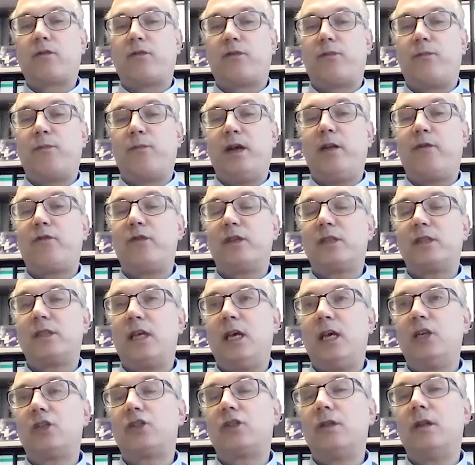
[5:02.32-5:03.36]

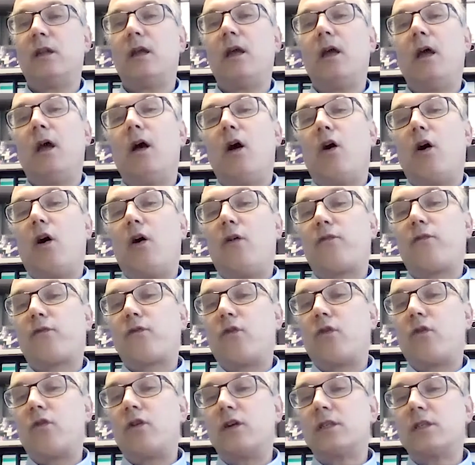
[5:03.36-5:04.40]
manifestation Of
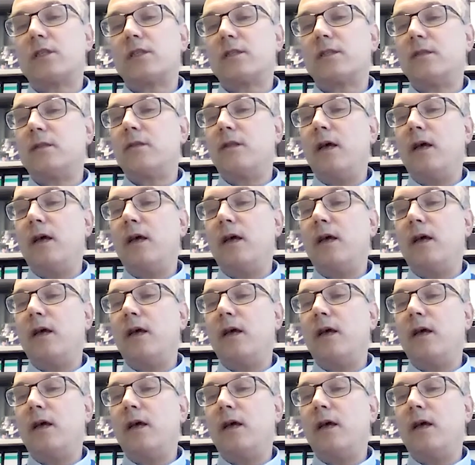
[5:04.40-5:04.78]
course,